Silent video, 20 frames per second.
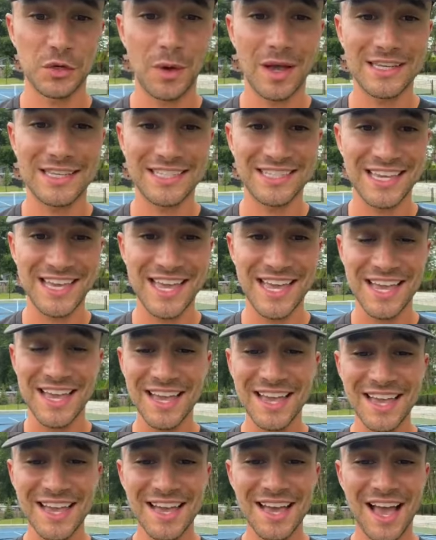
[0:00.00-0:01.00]
So I
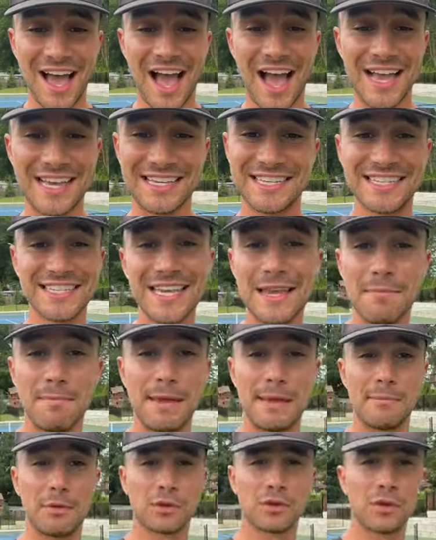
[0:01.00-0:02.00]
see, I see
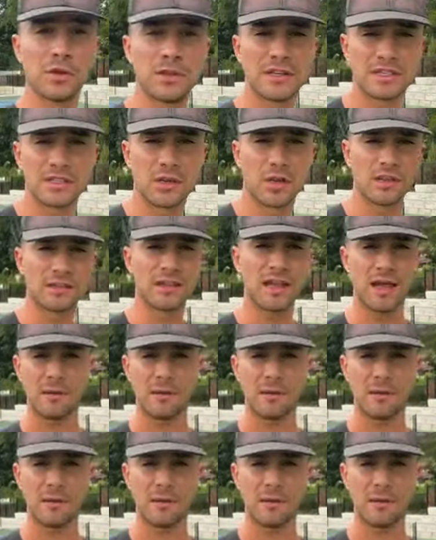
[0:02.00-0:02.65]
people do this